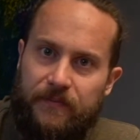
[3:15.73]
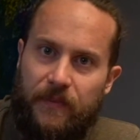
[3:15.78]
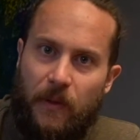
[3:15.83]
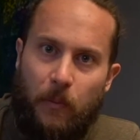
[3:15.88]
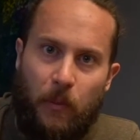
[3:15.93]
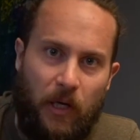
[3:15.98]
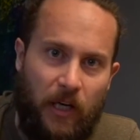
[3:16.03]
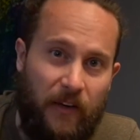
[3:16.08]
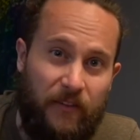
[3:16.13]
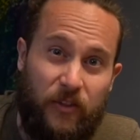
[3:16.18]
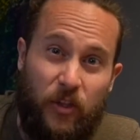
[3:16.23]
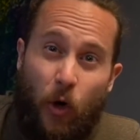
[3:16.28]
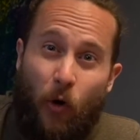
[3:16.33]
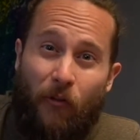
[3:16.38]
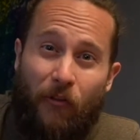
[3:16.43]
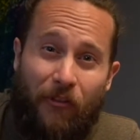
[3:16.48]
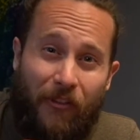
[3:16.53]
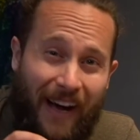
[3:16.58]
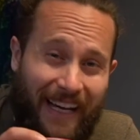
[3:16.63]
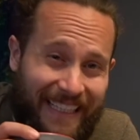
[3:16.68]
I'm going to have to go
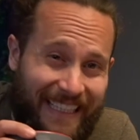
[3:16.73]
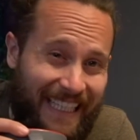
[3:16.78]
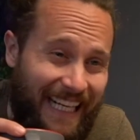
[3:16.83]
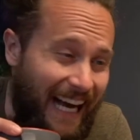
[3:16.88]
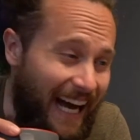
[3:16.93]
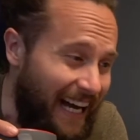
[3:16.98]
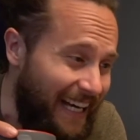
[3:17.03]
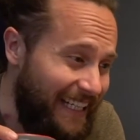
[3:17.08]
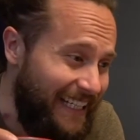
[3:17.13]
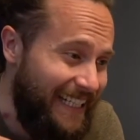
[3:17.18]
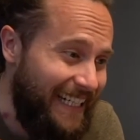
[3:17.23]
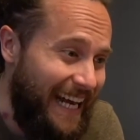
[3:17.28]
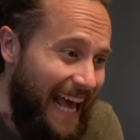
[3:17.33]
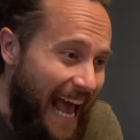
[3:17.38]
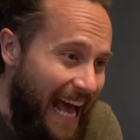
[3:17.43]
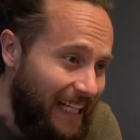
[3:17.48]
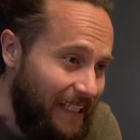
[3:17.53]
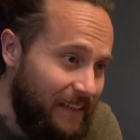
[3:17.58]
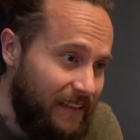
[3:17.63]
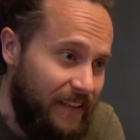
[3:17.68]
find a guy in an
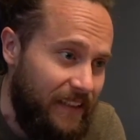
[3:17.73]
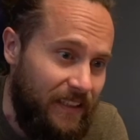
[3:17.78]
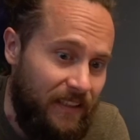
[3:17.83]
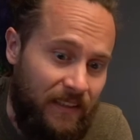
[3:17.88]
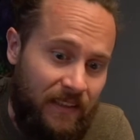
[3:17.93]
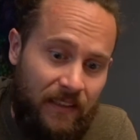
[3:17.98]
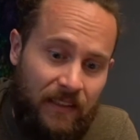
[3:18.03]
alley.